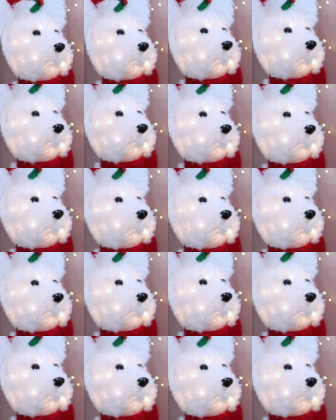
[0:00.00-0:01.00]

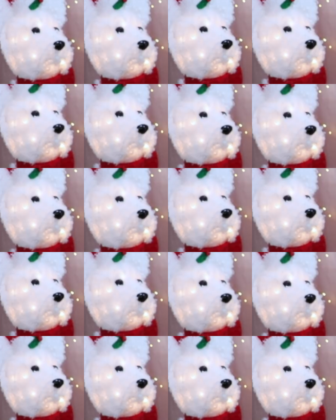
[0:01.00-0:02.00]

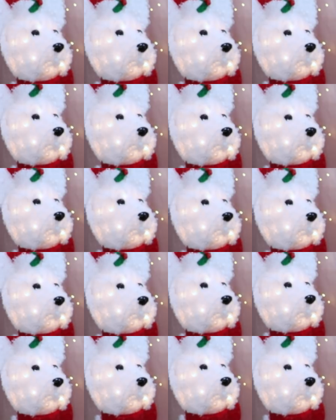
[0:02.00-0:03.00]

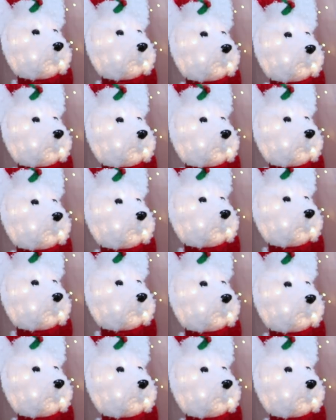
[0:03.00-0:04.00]

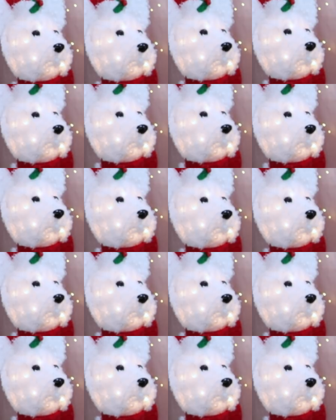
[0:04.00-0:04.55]
(silent)